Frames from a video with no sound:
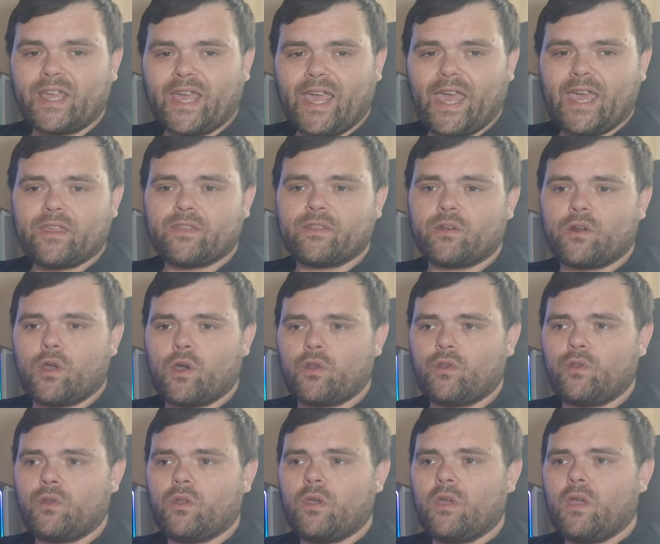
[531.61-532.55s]
together
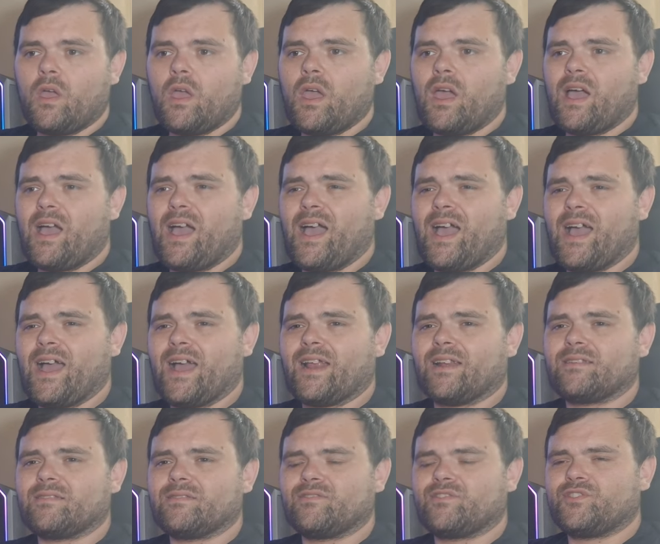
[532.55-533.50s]
on.
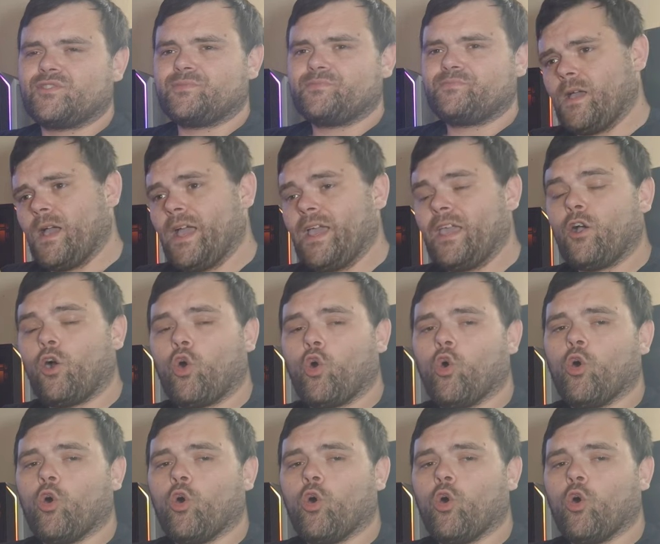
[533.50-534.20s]
And I